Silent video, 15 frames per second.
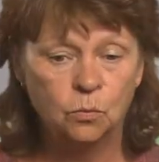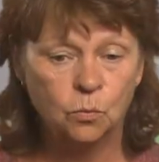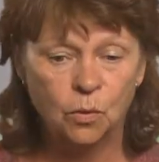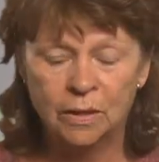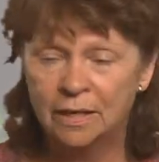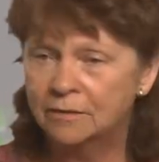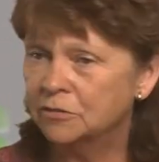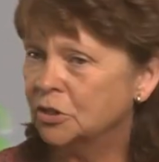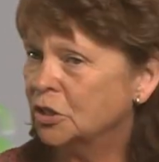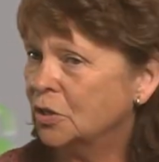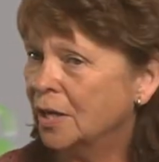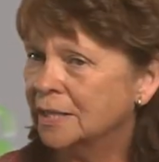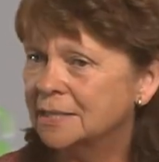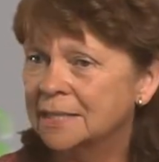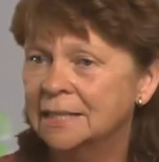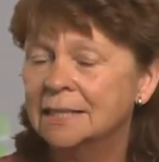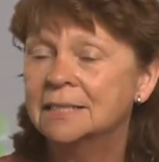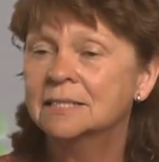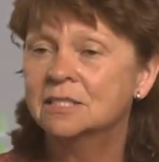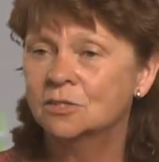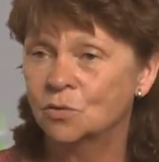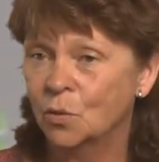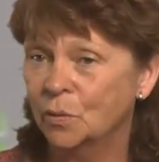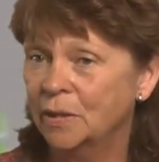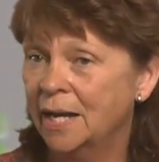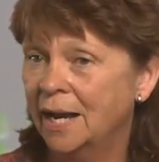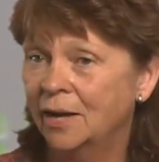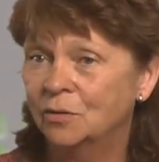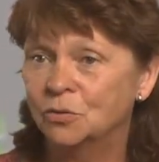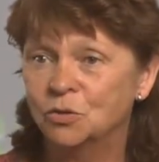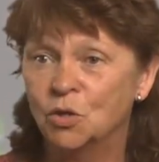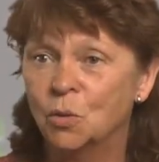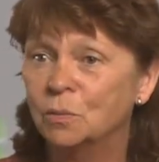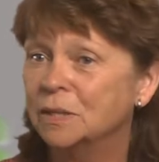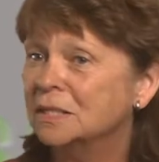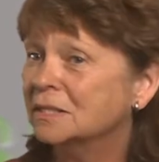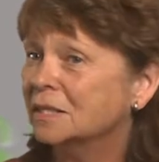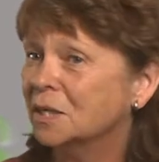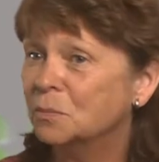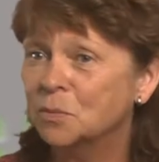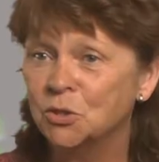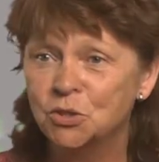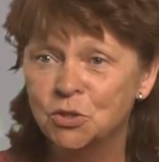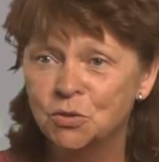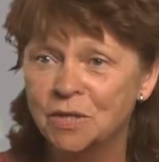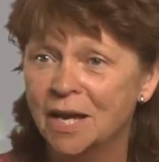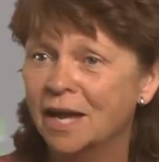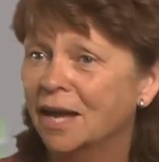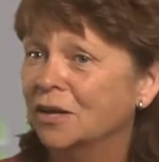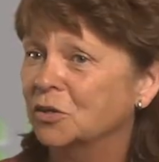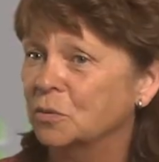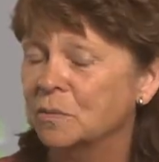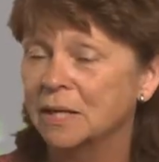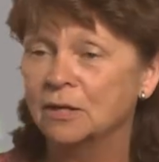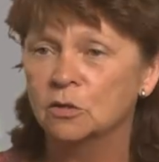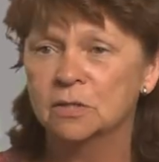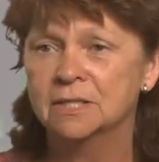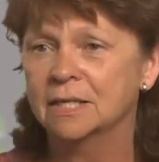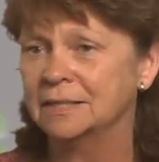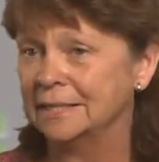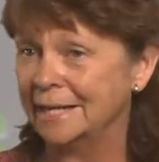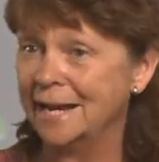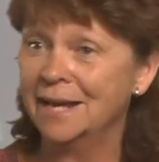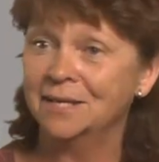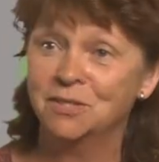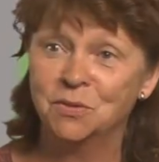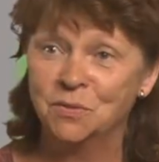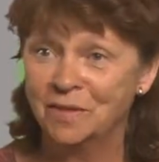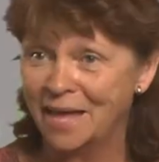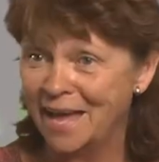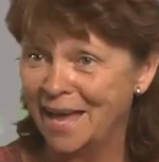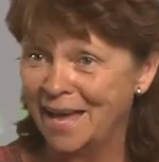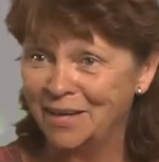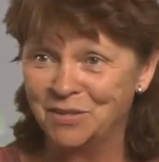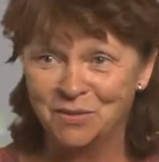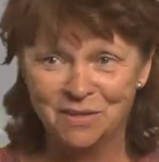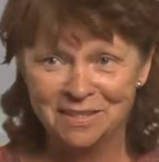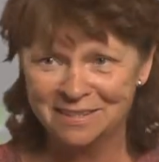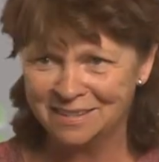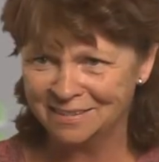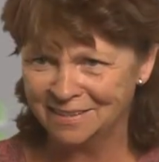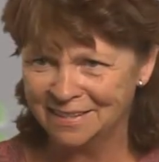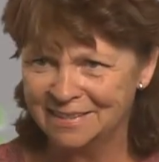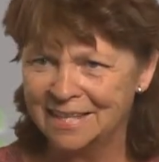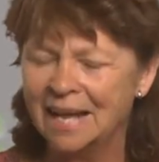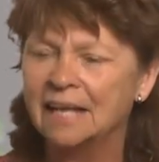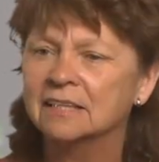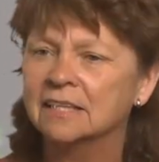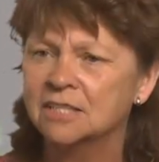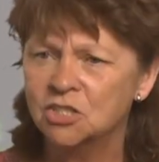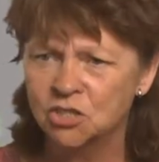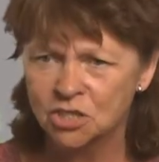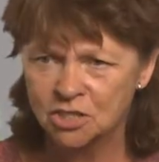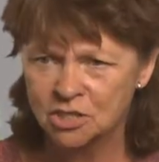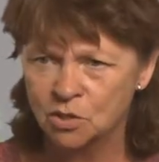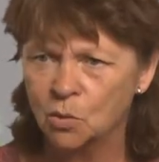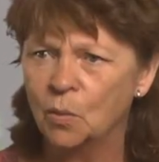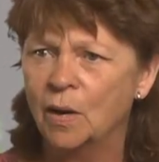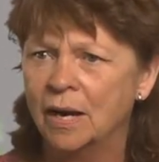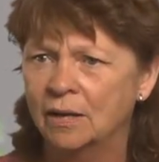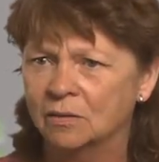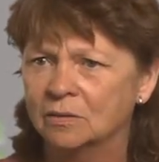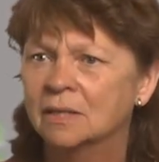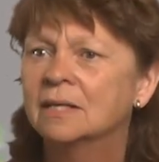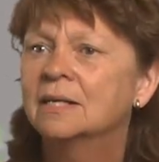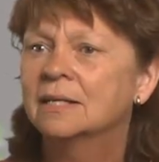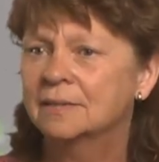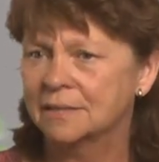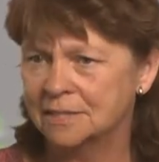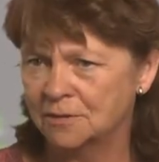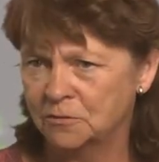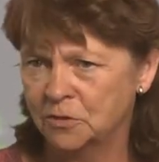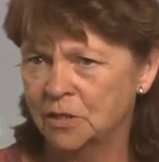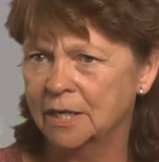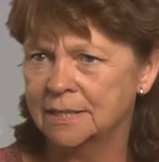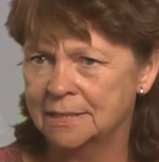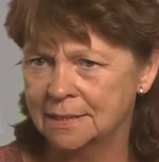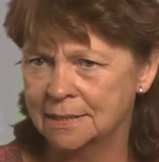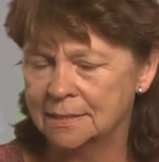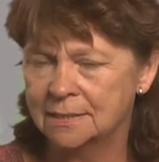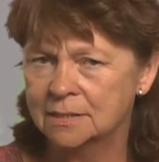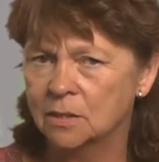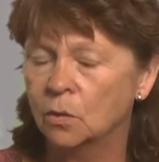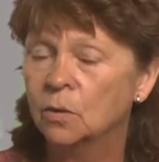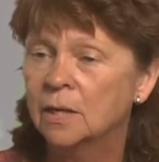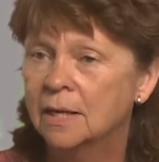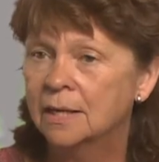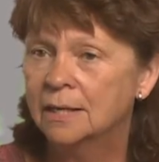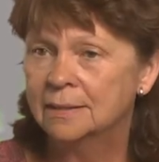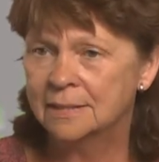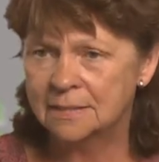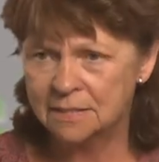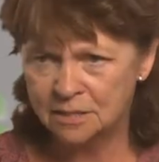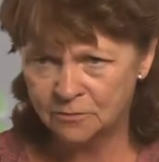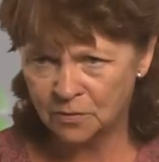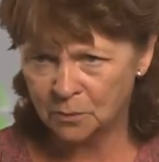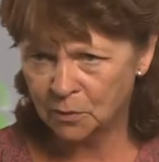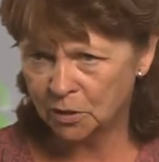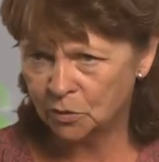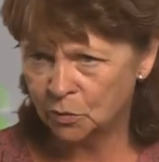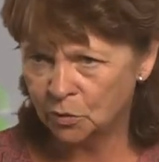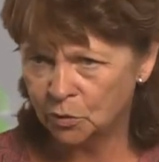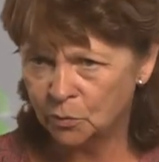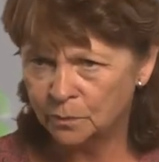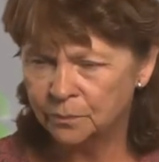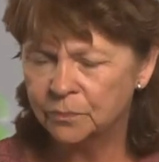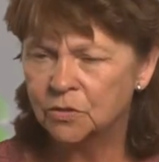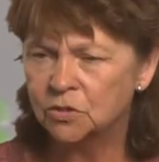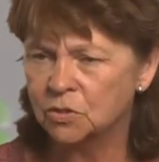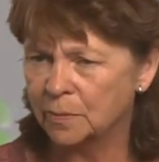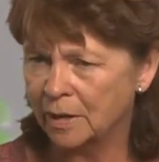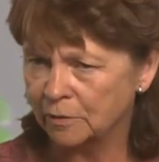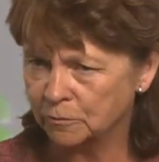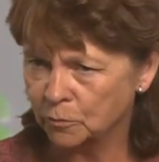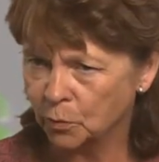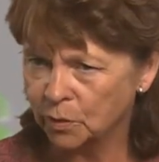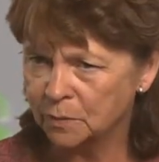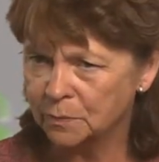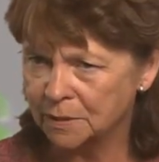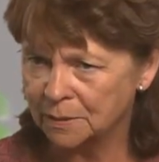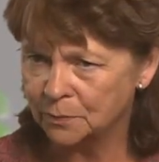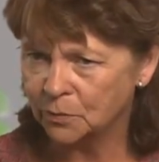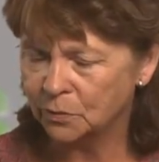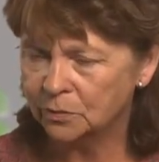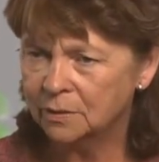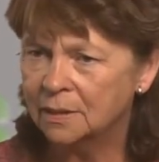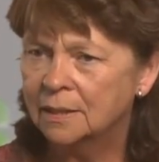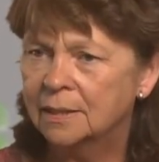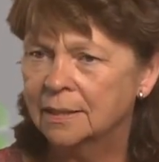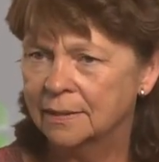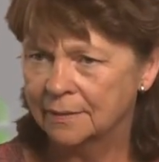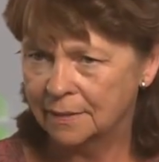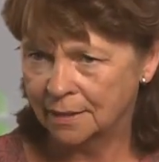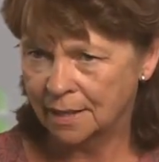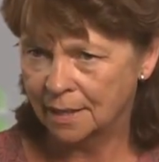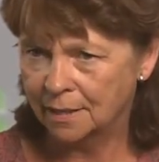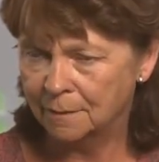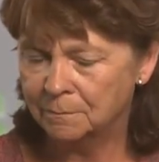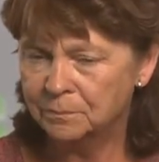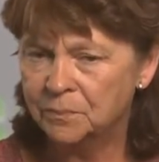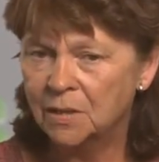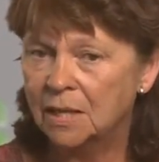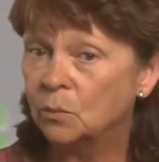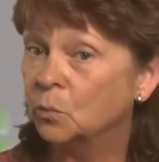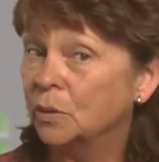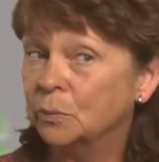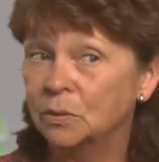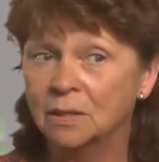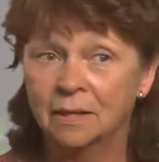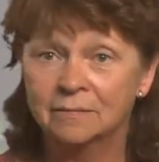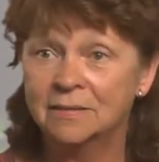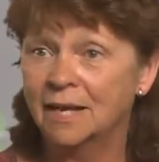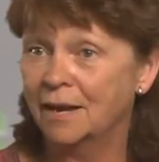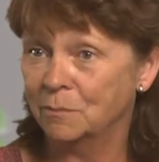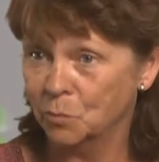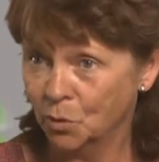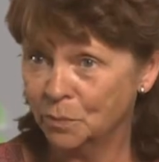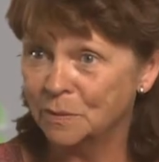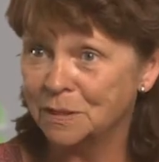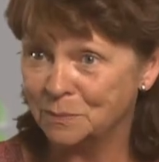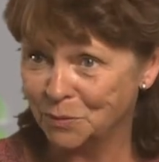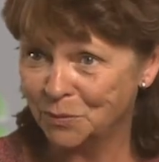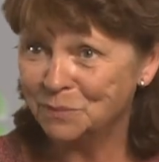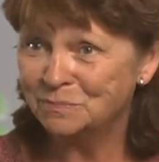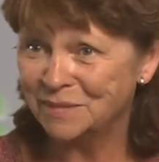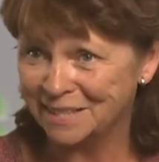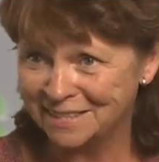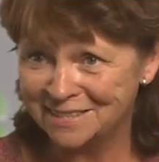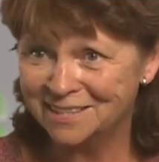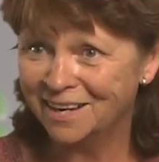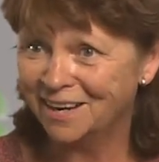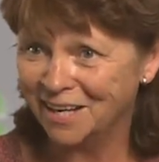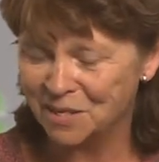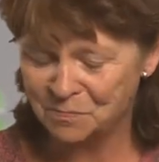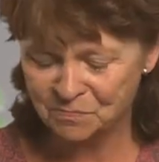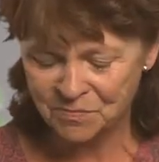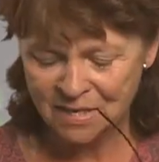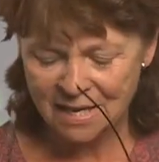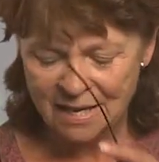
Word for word: whatever your idea is, throw it out. Nobody's going to put you down or, may, or say you can't do that or anything like that. Let's just throw out the different ideas. So this is from our group. There's about 40 people that come, and we would love to have more people anytime.